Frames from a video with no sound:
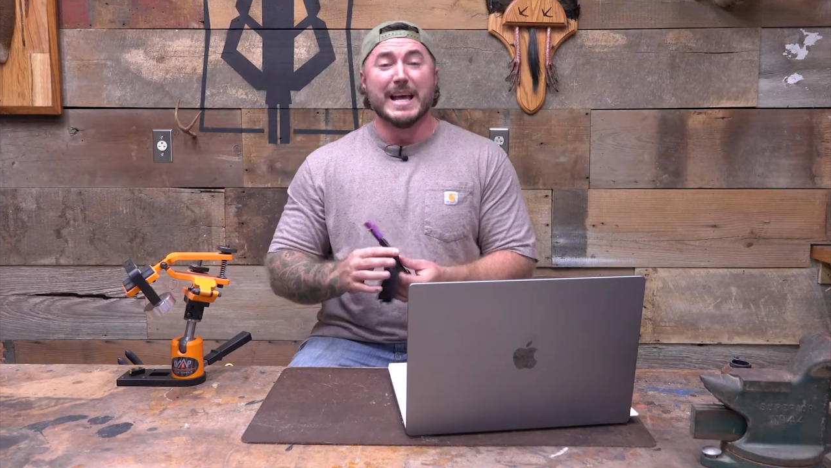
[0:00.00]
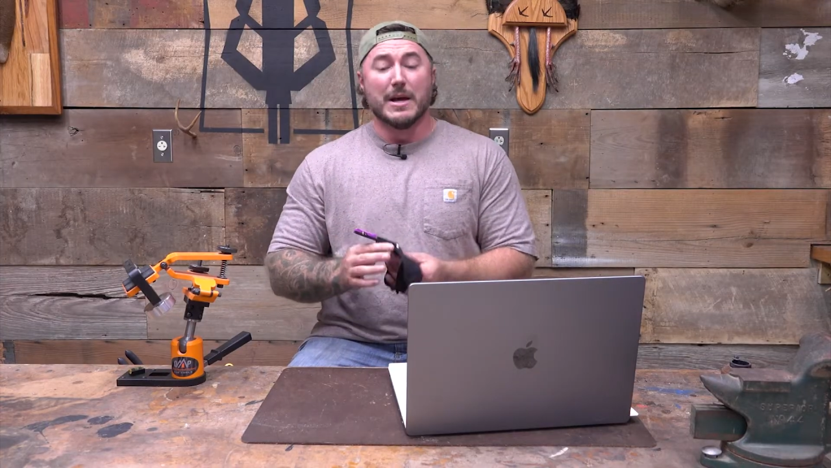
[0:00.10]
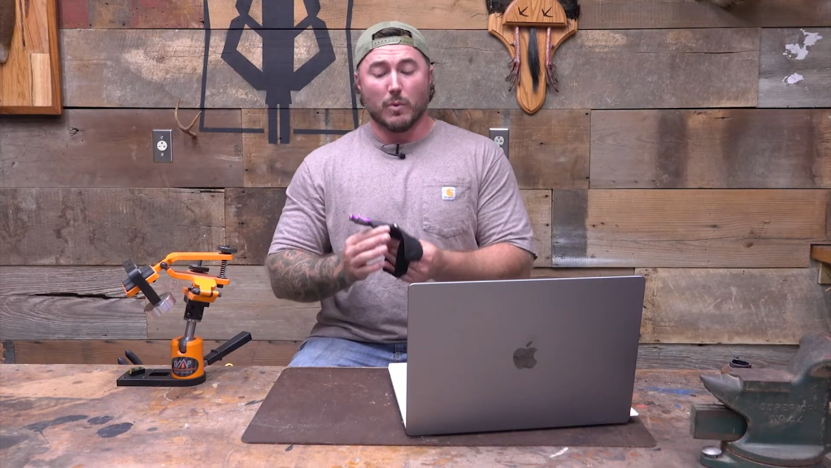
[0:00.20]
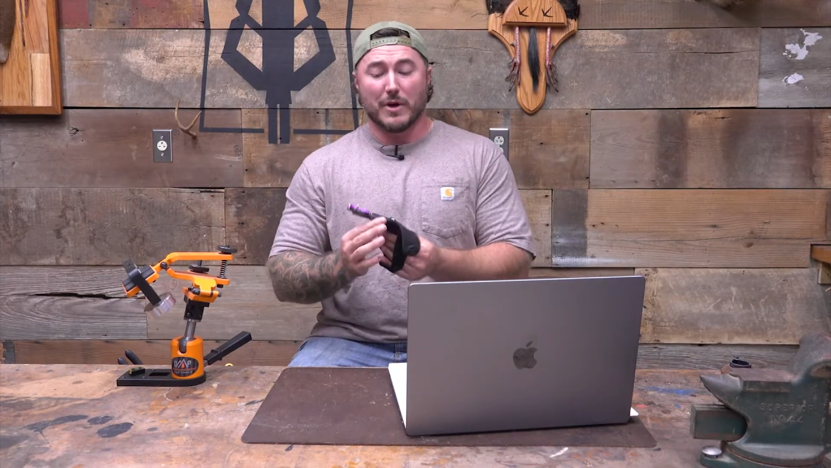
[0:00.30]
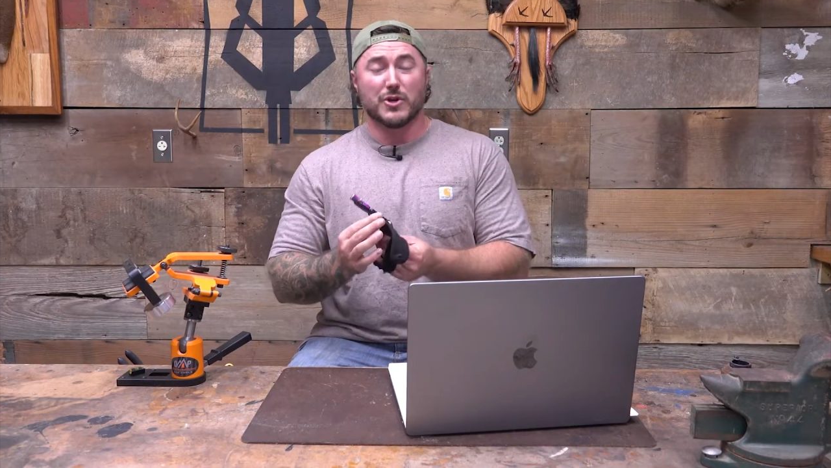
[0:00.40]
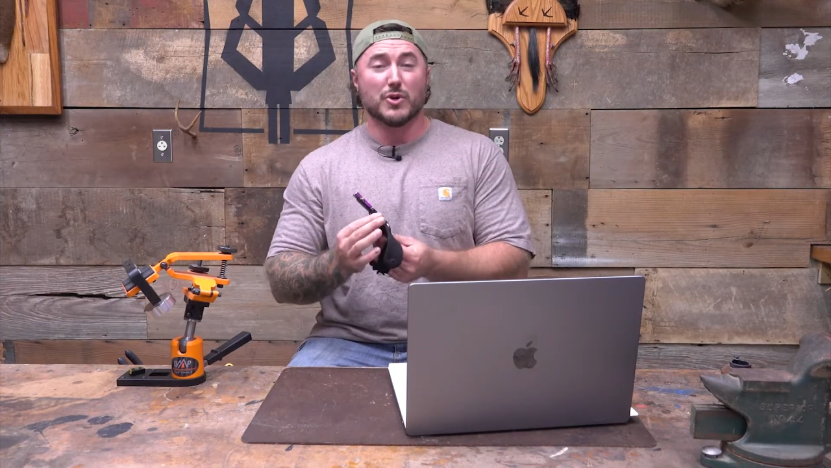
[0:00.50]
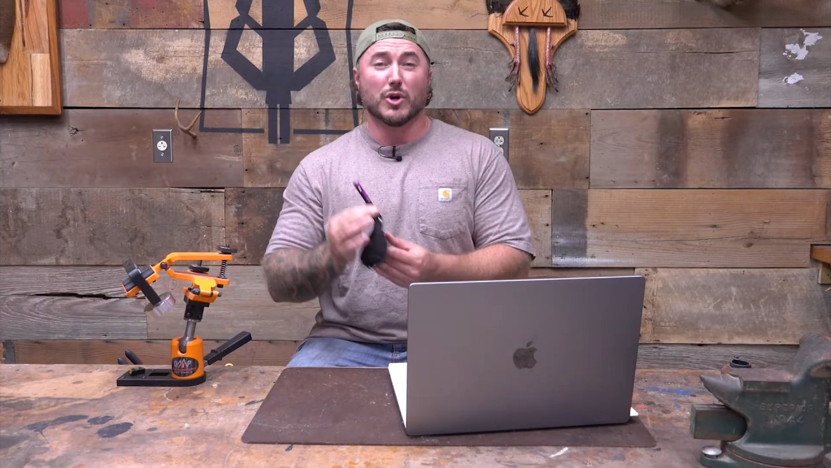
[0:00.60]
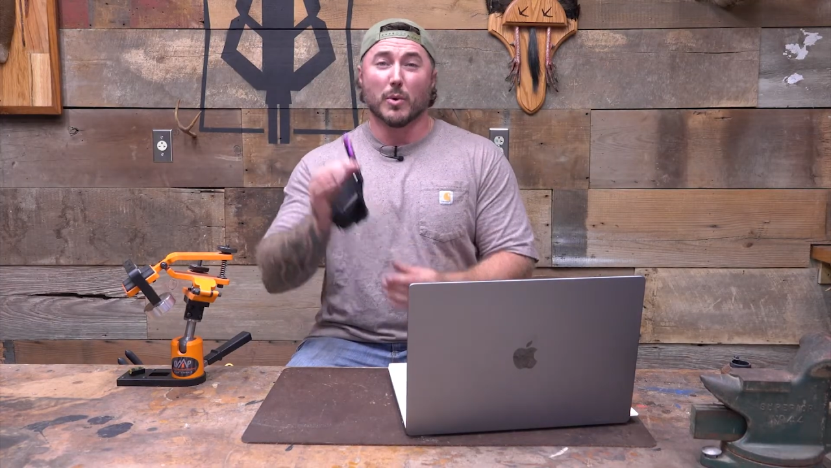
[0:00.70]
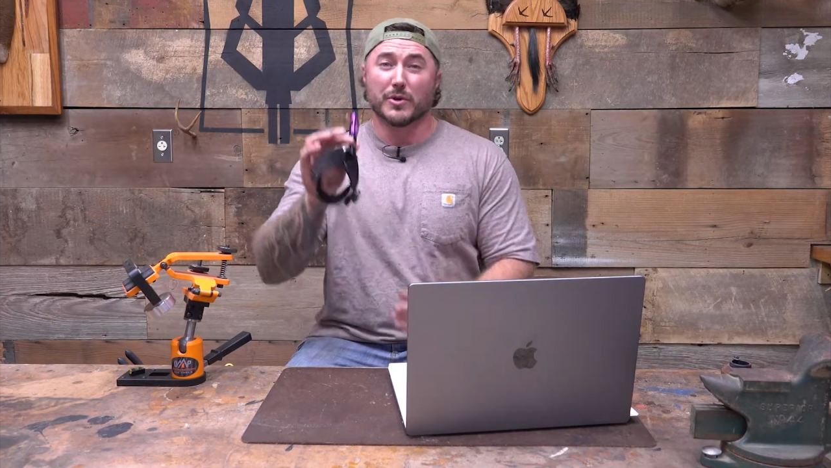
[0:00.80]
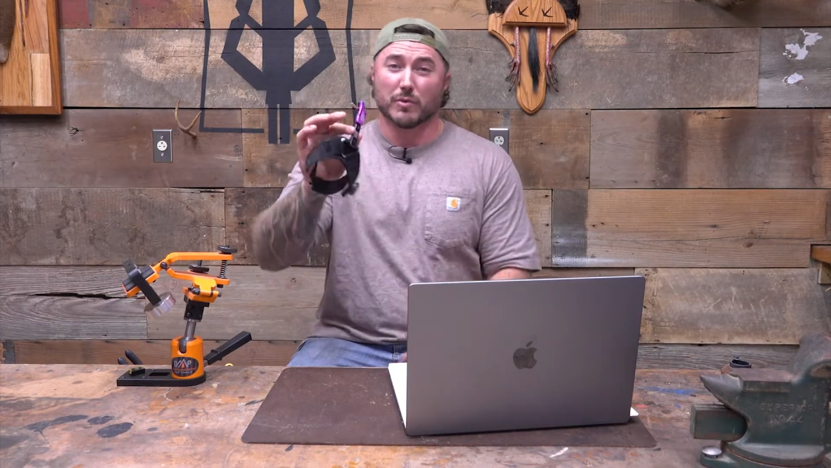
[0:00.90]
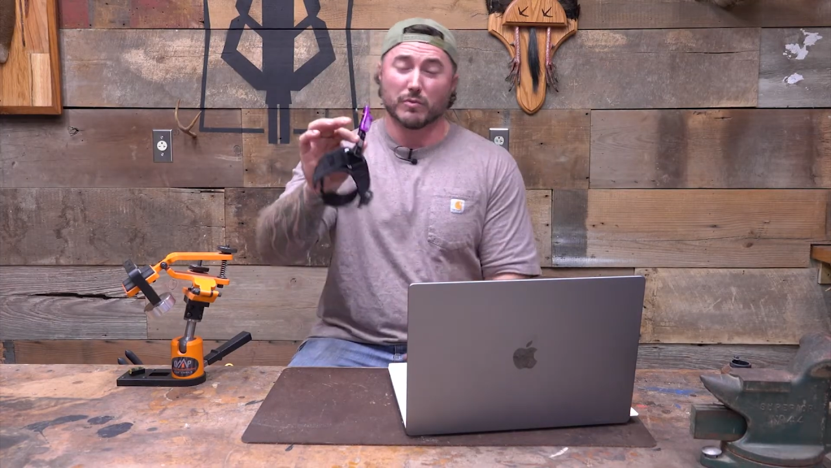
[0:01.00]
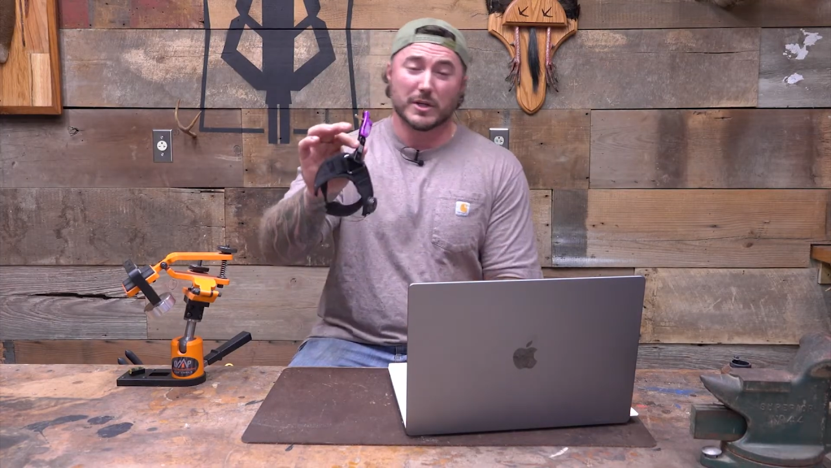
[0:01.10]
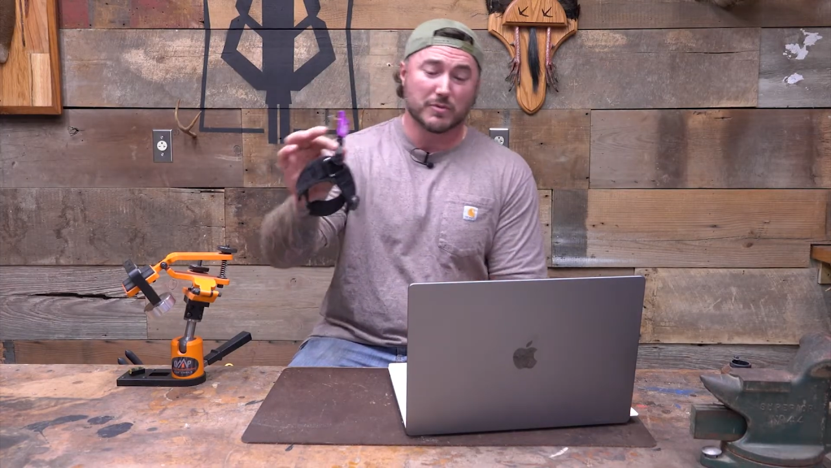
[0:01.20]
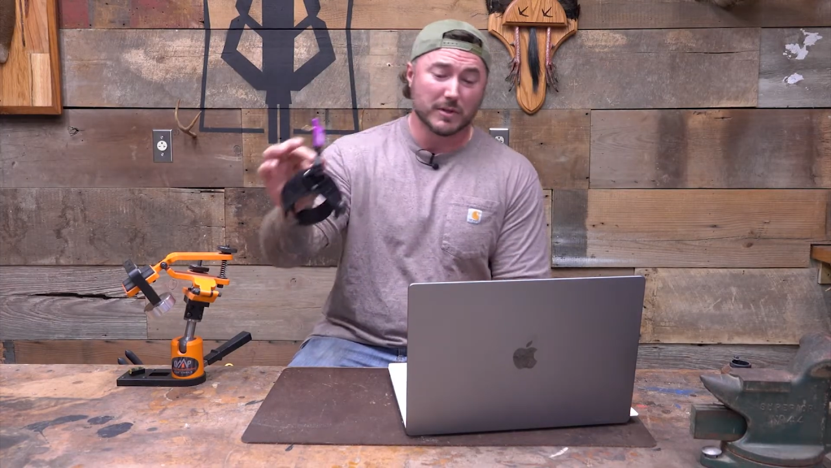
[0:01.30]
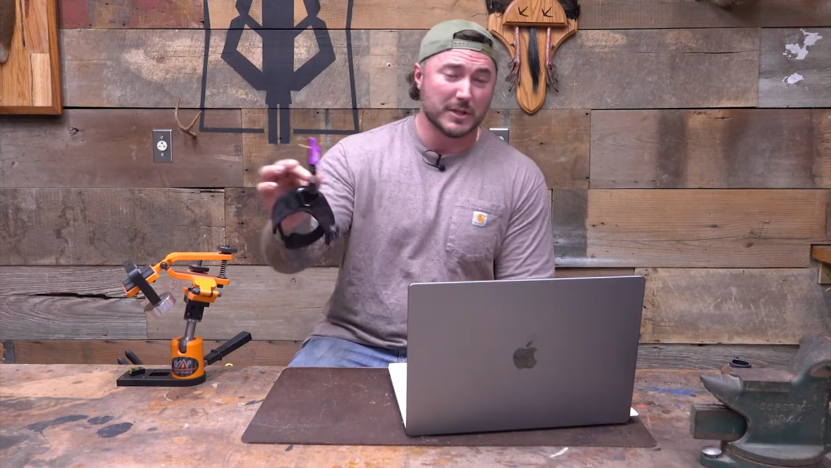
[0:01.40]
Whether you go with a
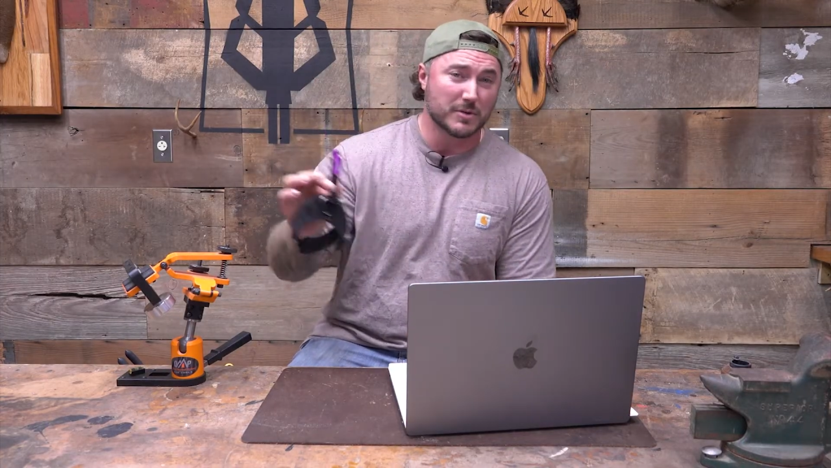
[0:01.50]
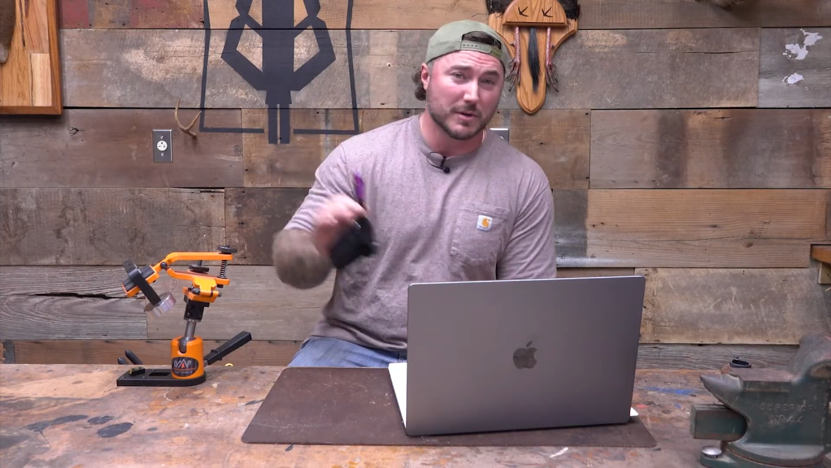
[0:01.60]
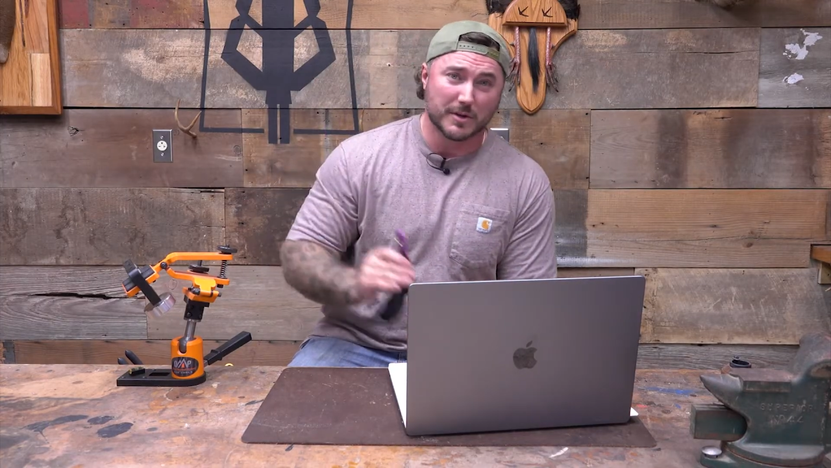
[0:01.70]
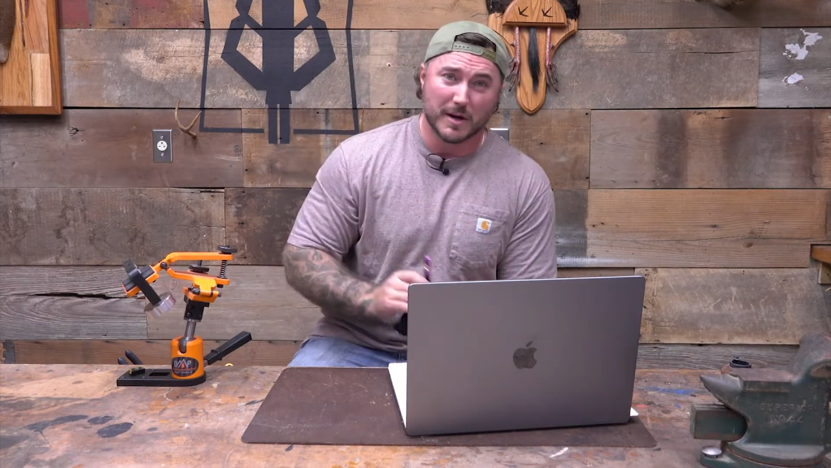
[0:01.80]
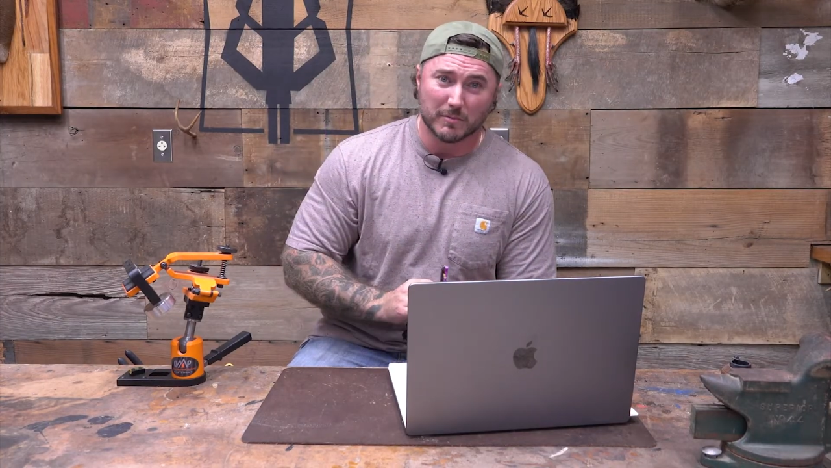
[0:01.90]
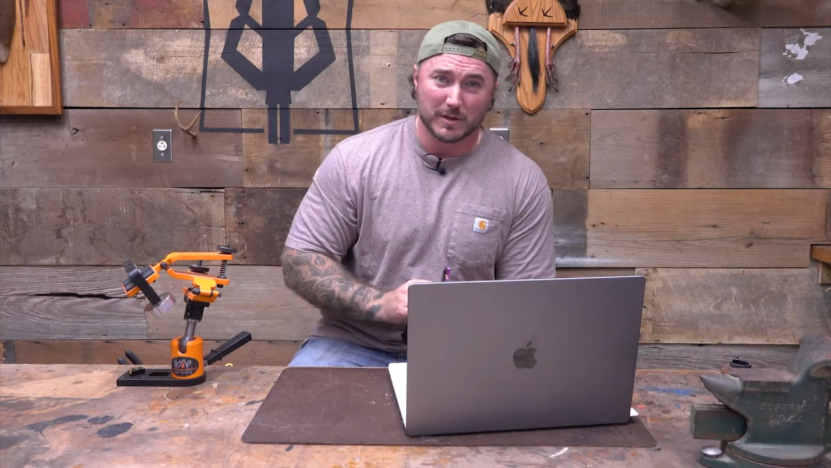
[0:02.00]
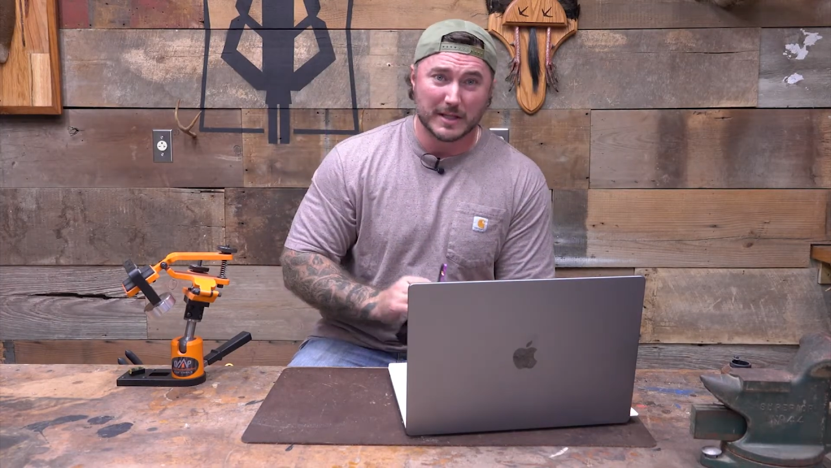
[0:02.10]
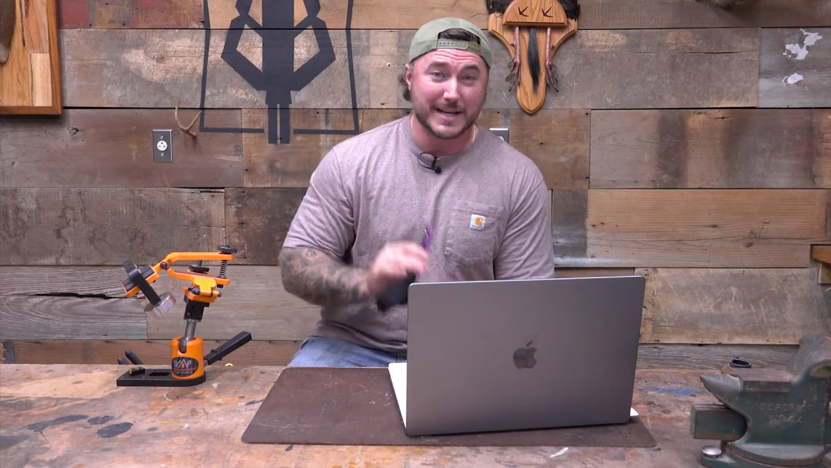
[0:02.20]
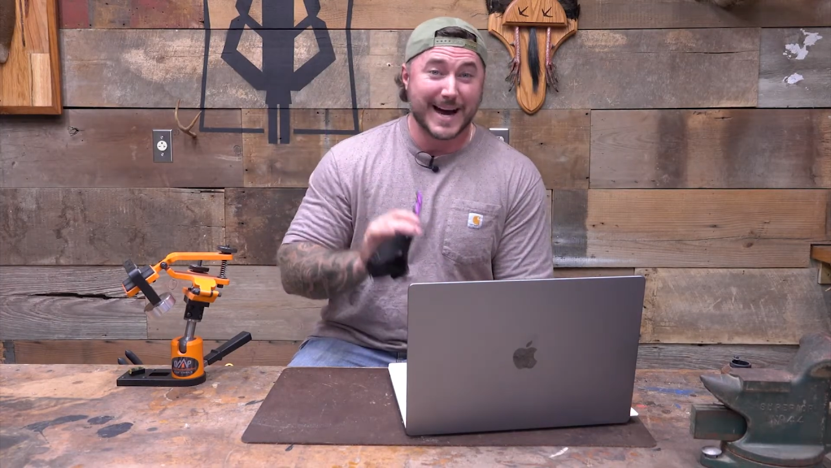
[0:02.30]
wrist release or a thumb release,